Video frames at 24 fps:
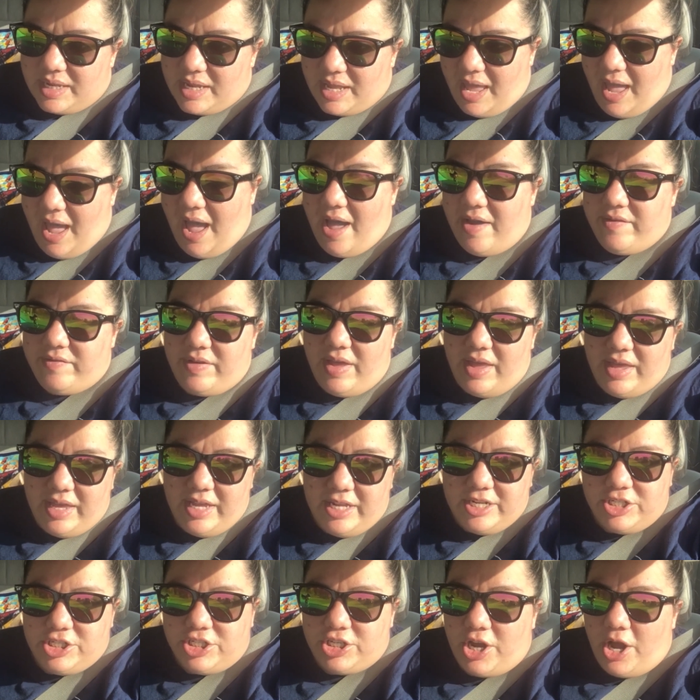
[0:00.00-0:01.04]
have
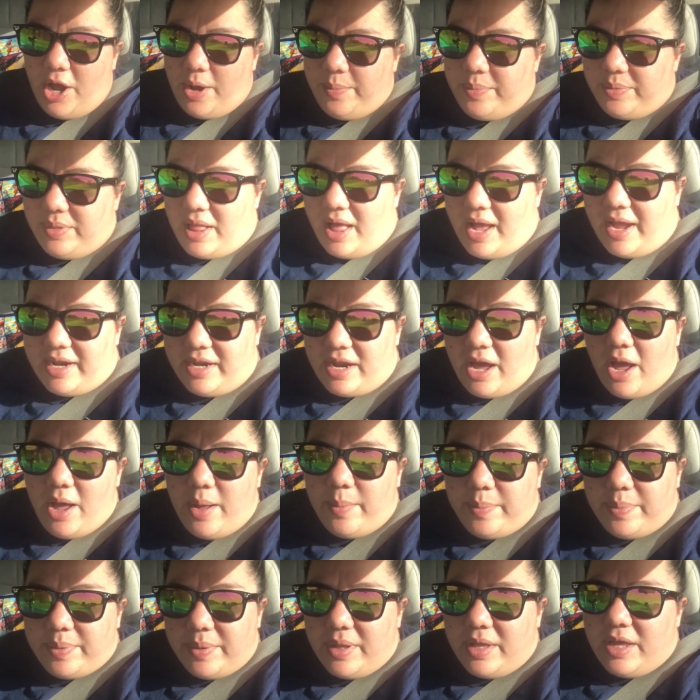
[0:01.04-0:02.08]
each cup light up.
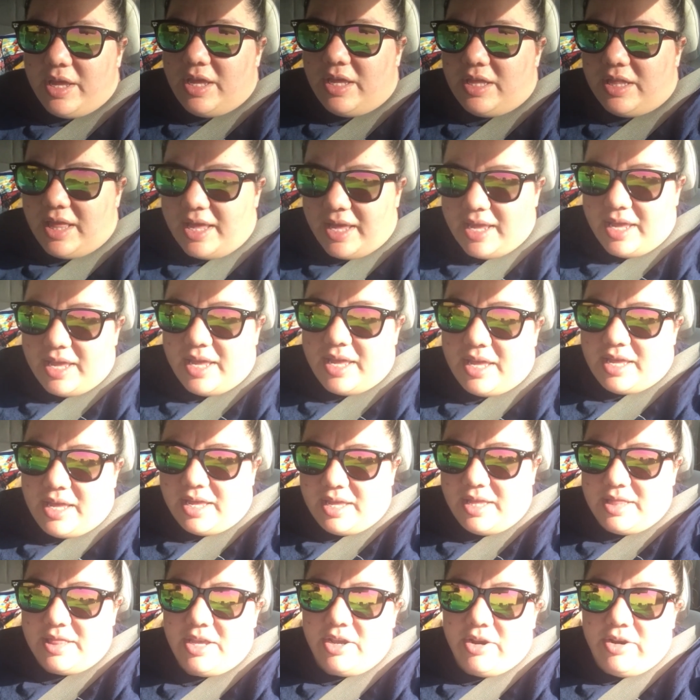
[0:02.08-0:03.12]
Like,
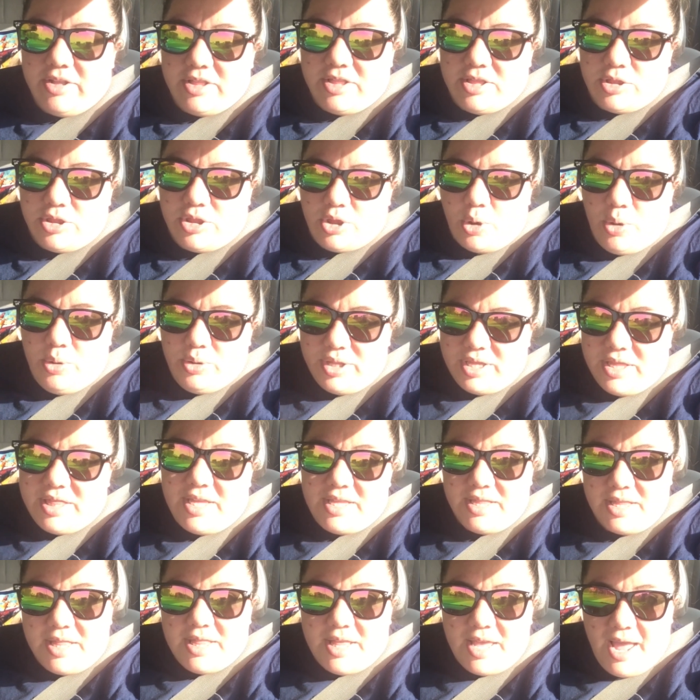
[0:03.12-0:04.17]
the only
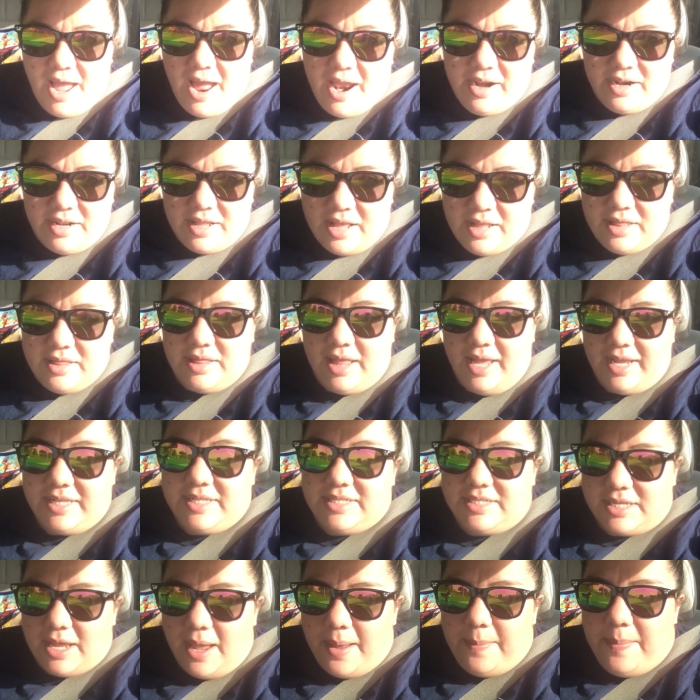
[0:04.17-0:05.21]
thing that they had that
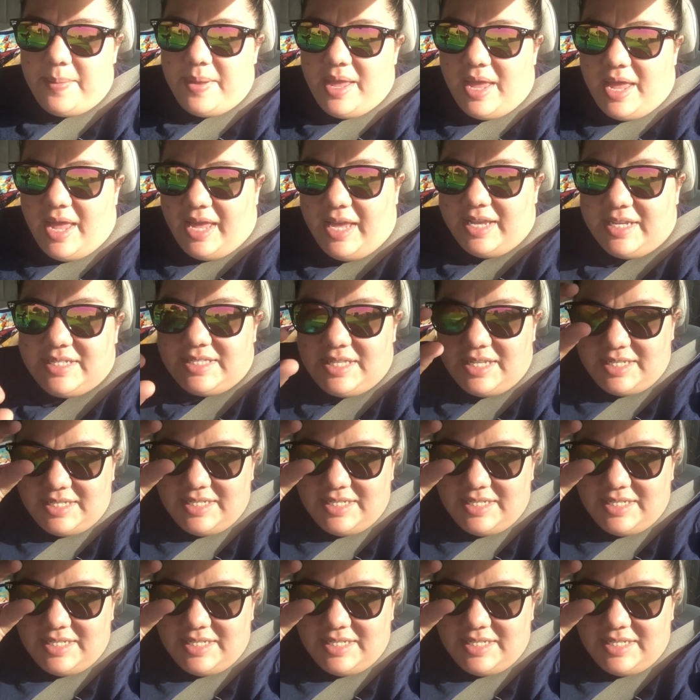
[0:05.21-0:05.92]
lights up is the